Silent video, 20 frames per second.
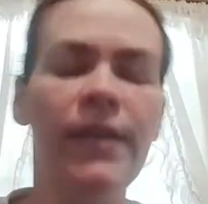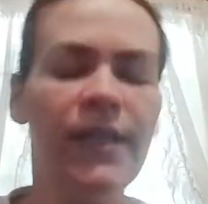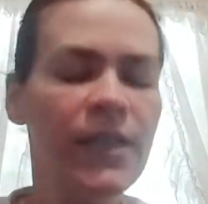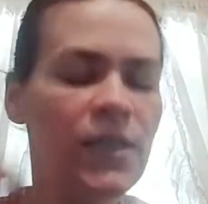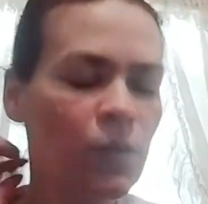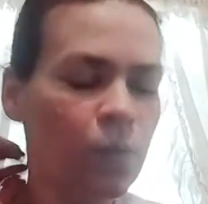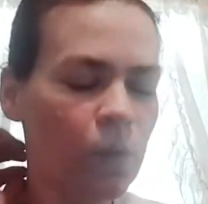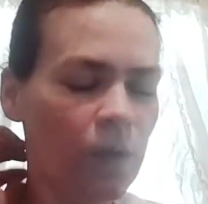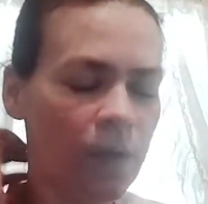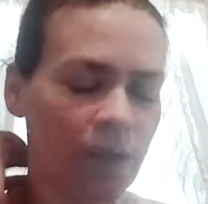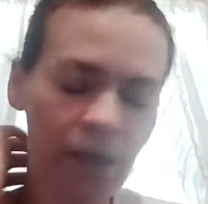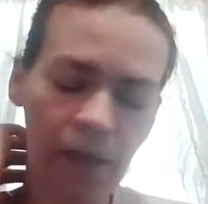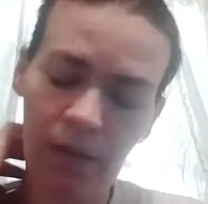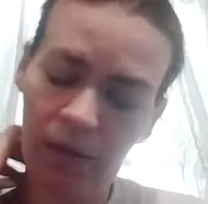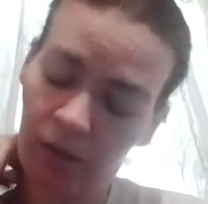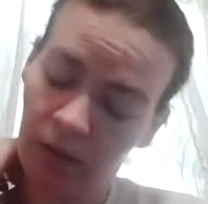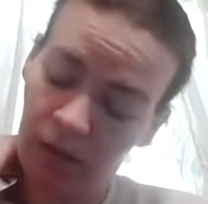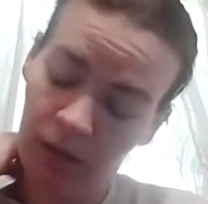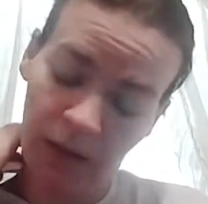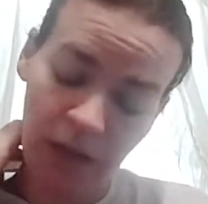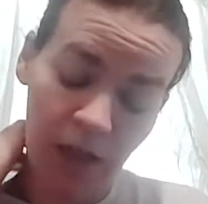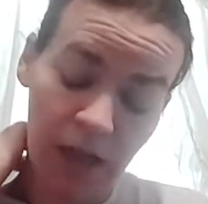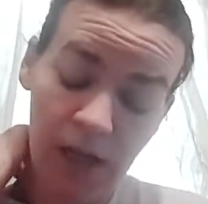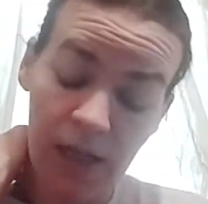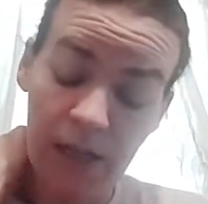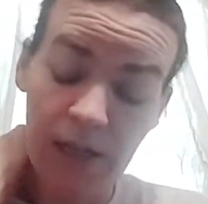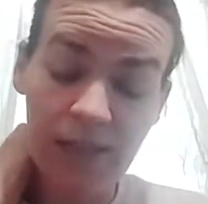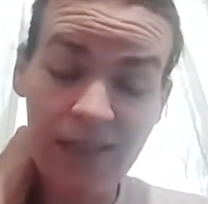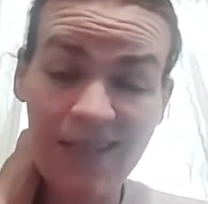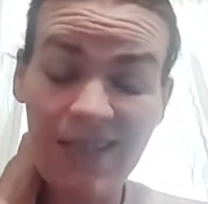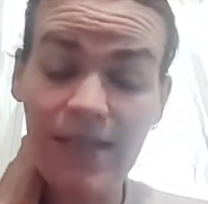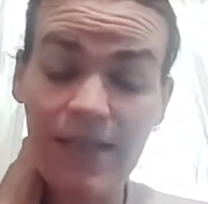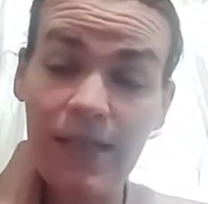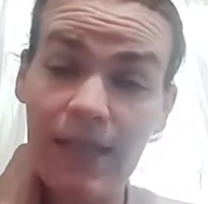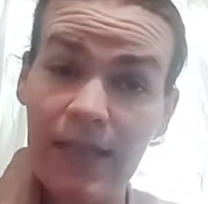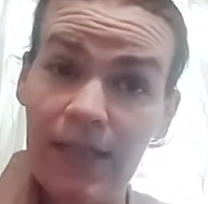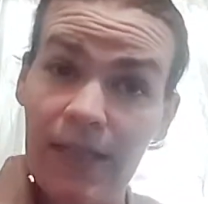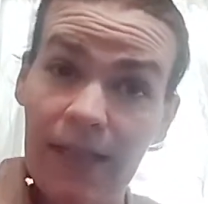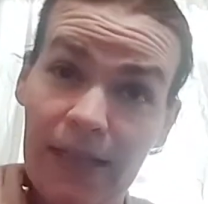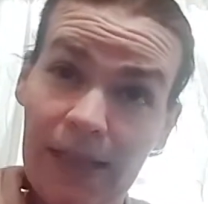It's 1 o'clock
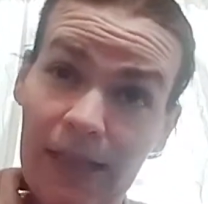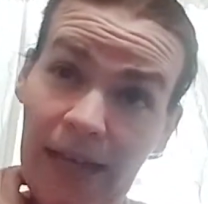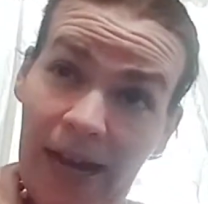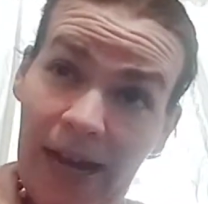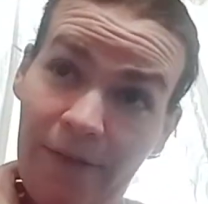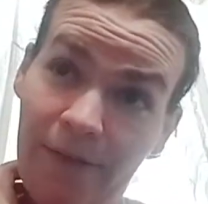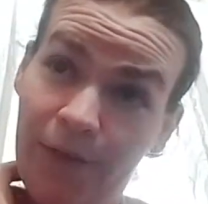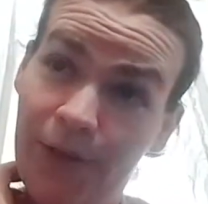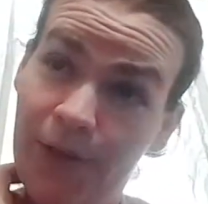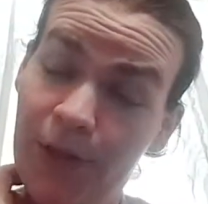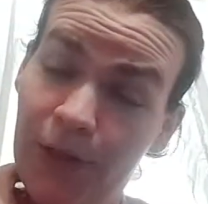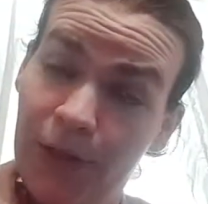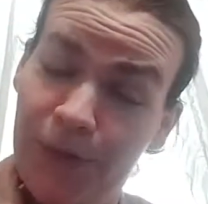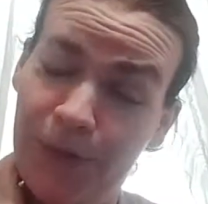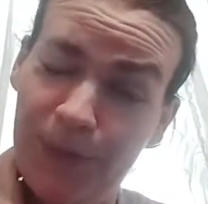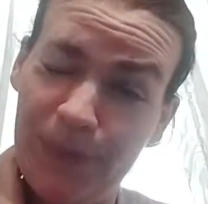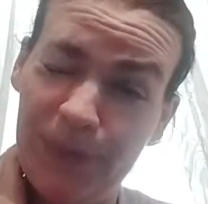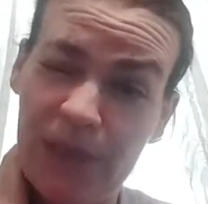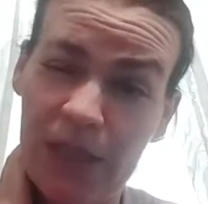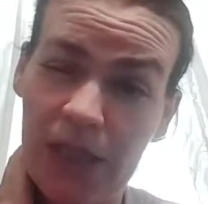in the afternoon,